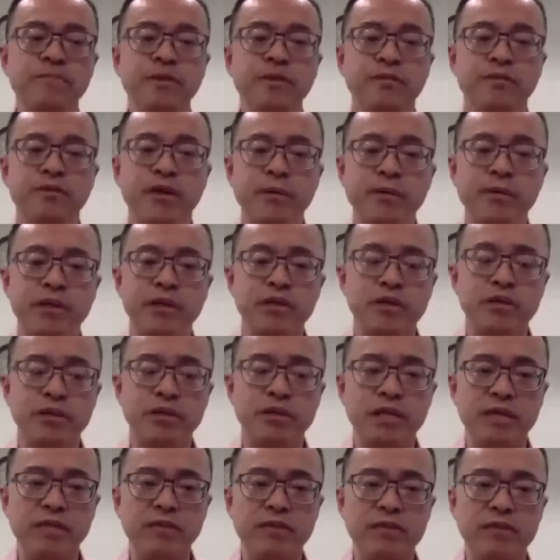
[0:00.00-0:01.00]
from energy
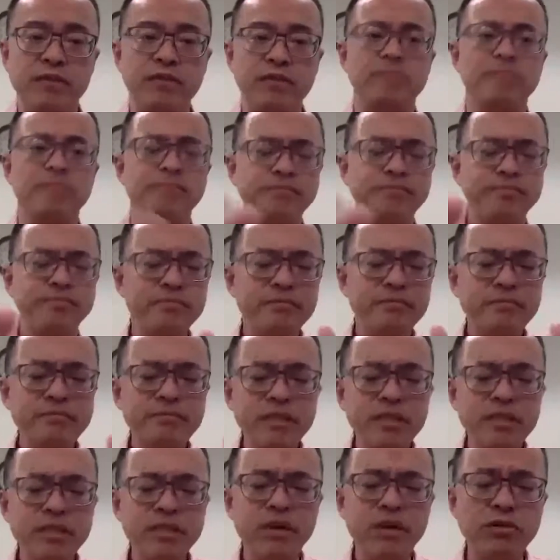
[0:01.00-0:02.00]
savings.
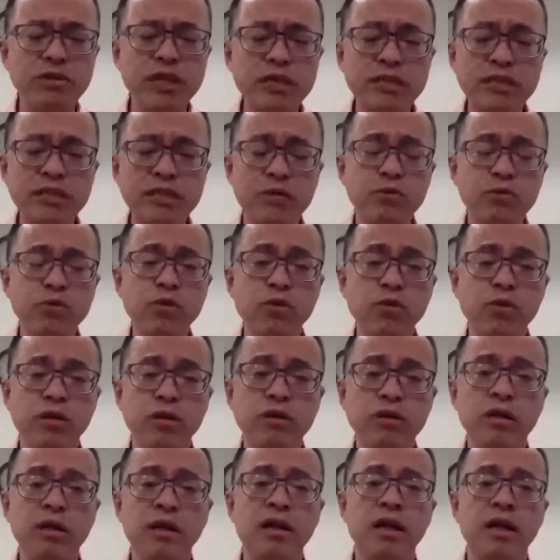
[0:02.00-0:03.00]
So there's a
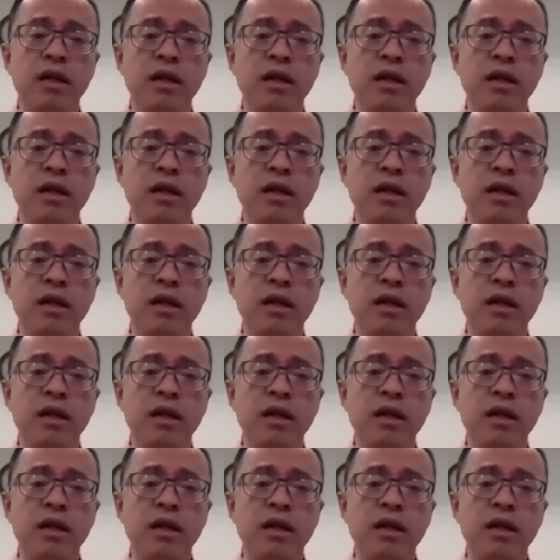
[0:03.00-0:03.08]
rule,